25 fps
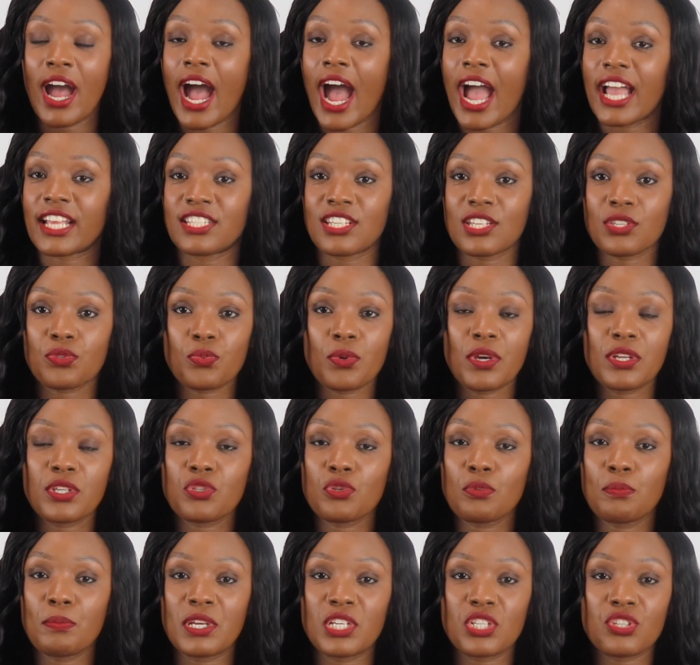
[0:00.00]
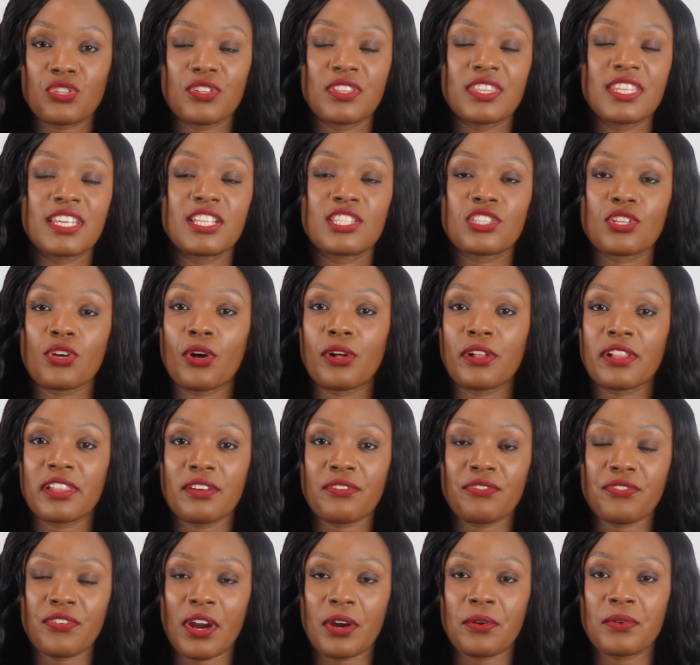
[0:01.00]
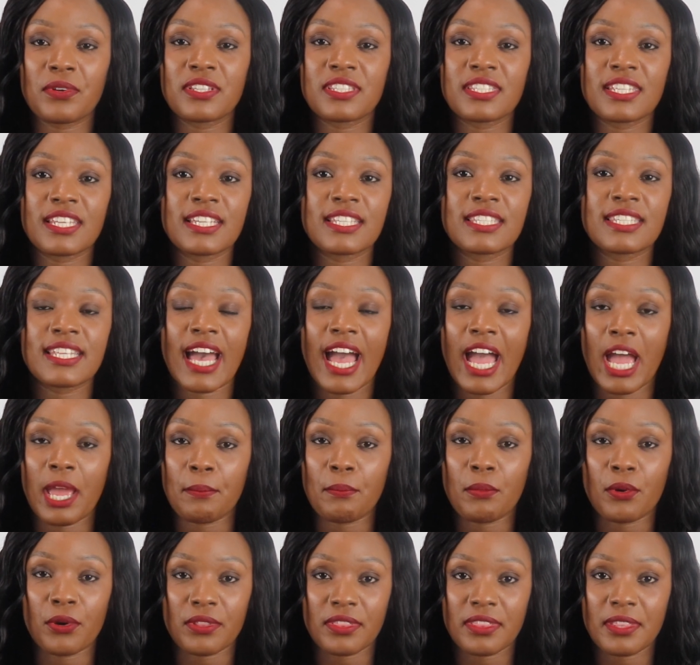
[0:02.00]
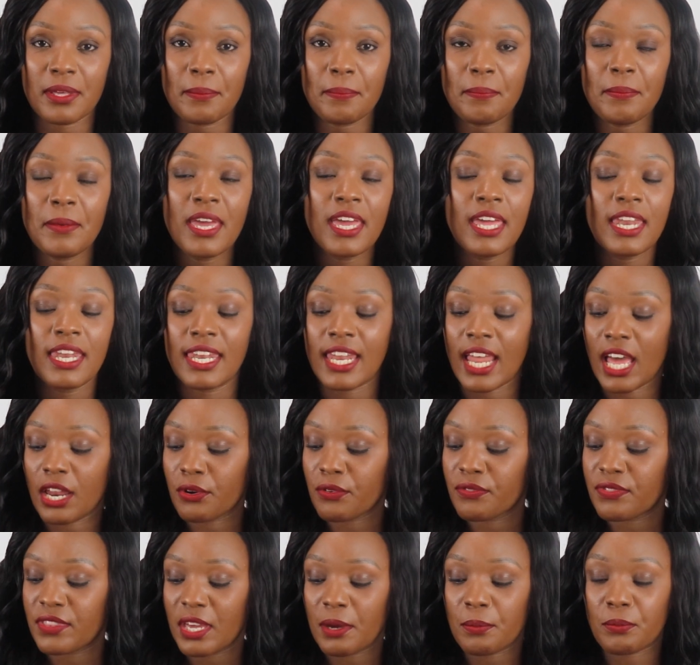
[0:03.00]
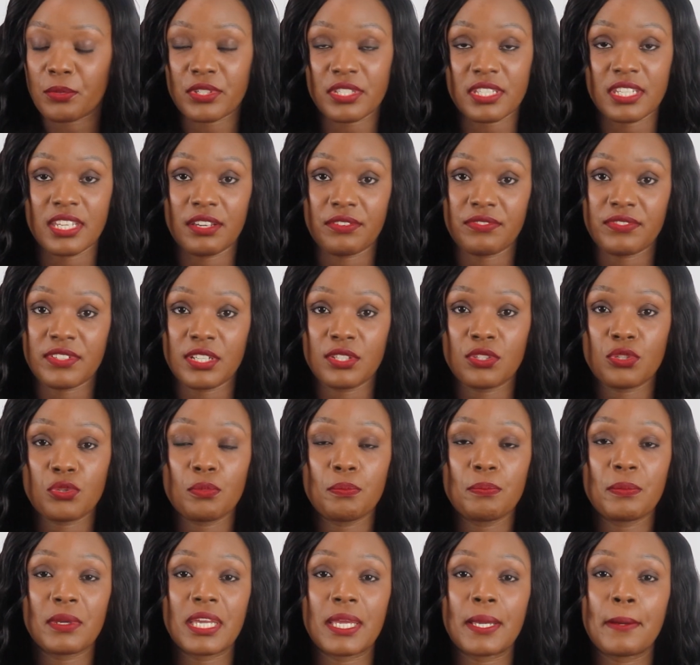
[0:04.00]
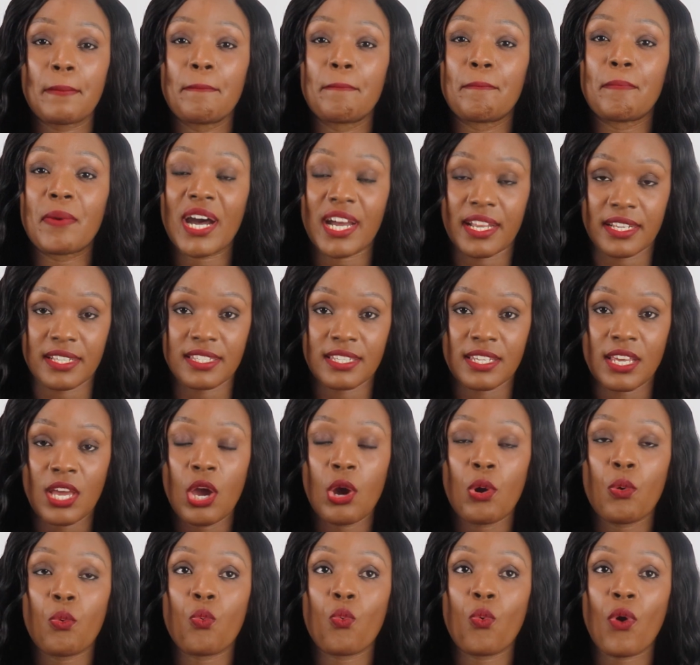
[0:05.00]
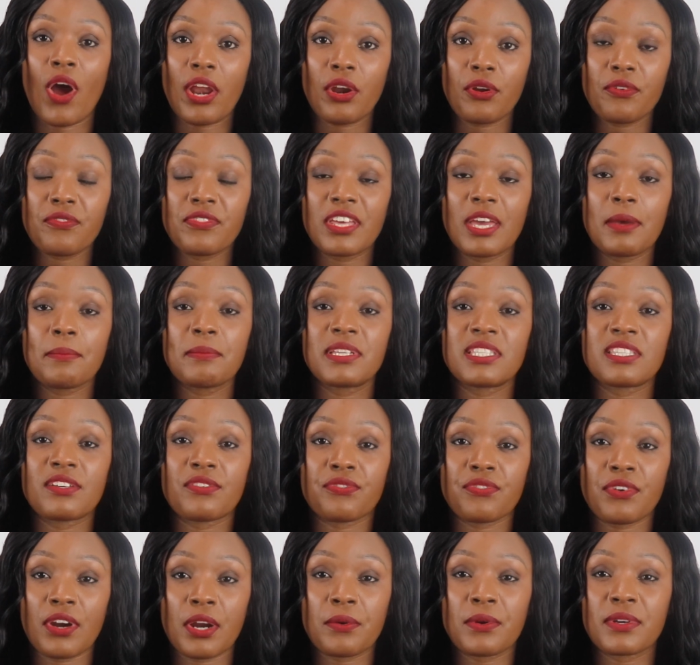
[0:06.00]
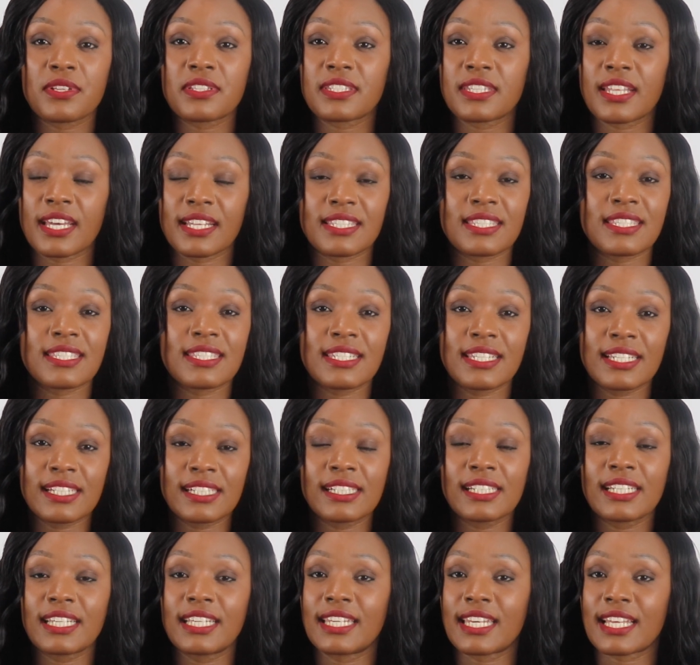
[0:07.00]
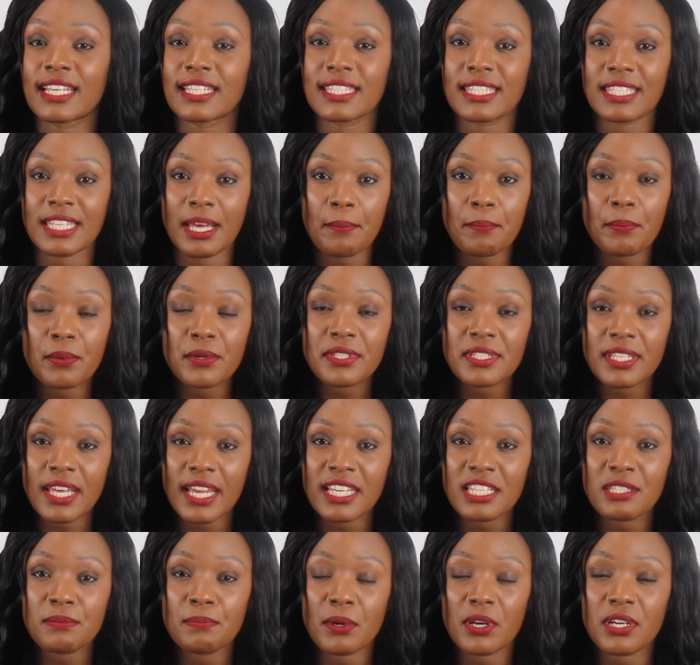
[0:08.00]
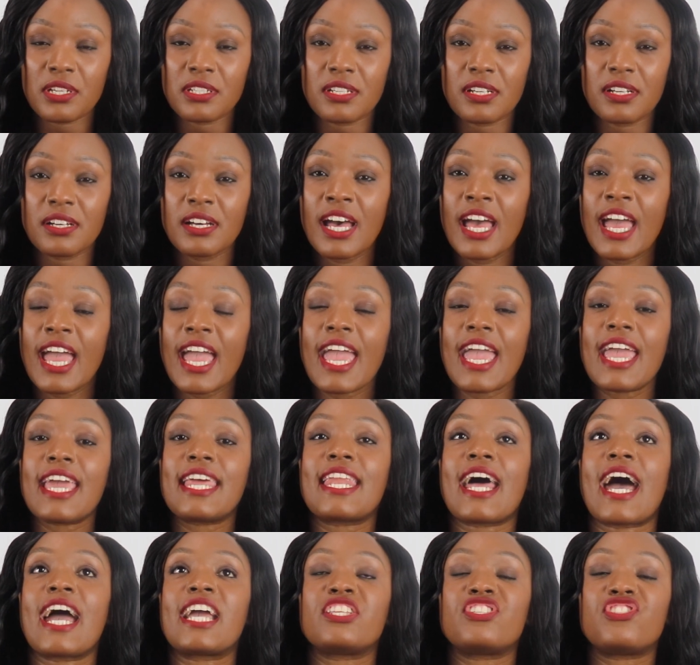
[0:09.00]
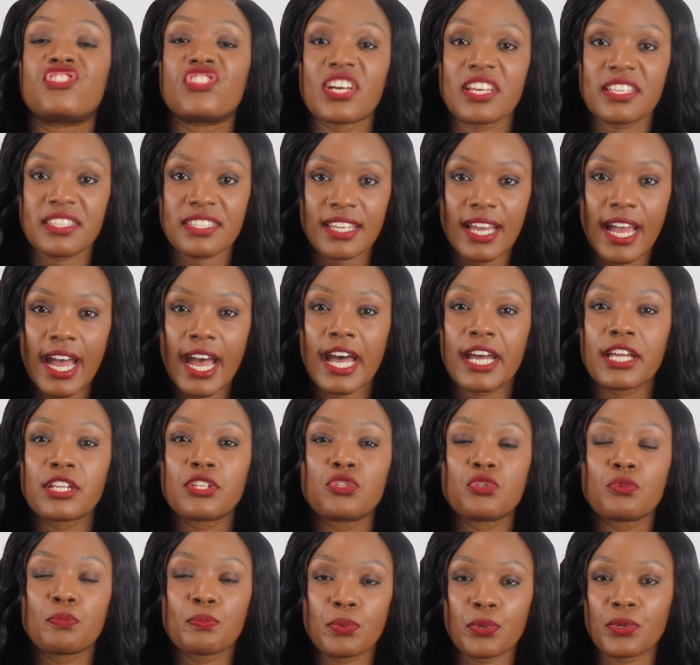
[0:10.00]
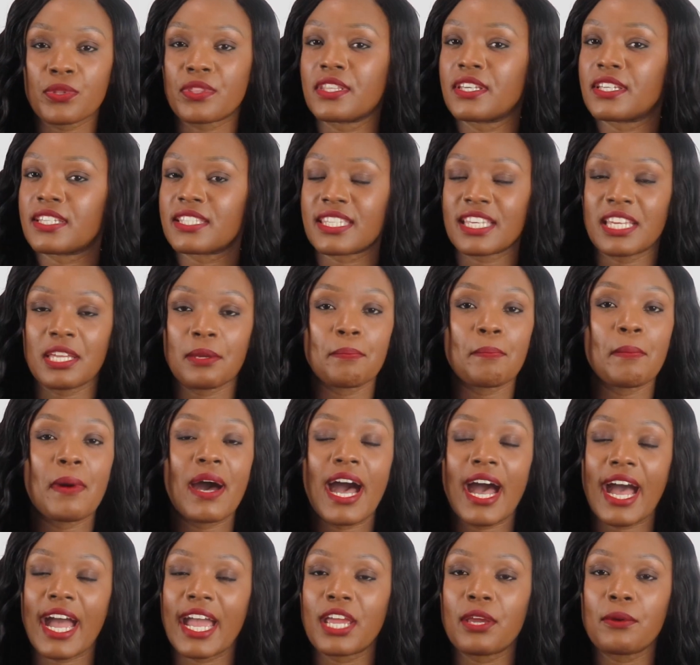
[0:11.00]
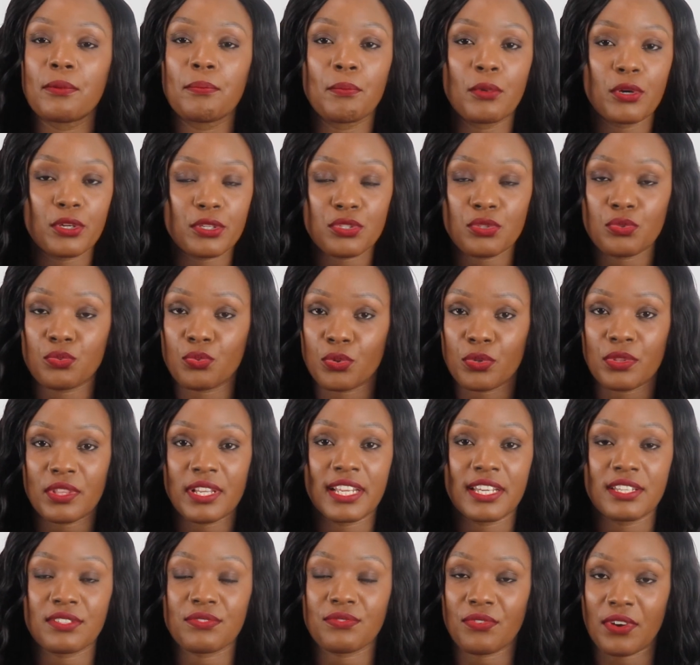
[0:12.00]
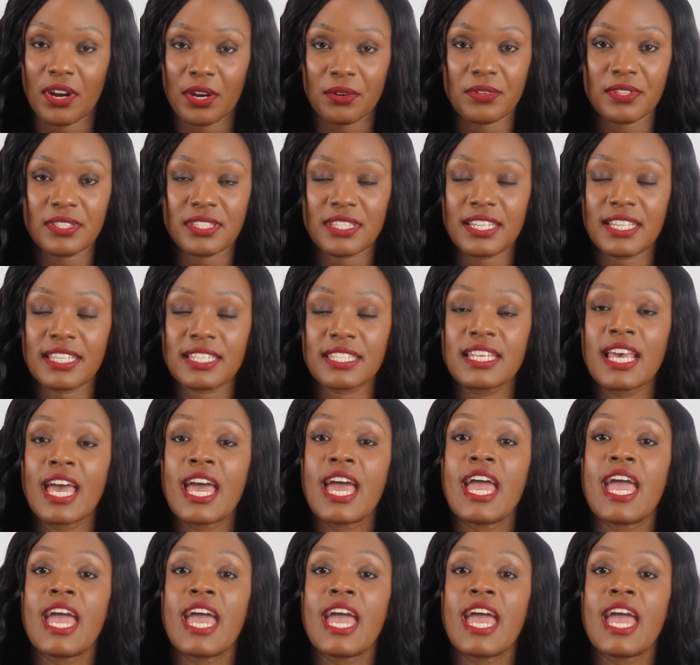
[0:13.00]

I just want to mention this, all the fragrances, I bought them. None of them was gifted to me, but one of them is a fragrance that's still in a sample size bottle, and I just had to put this in my most ruthless fragrances.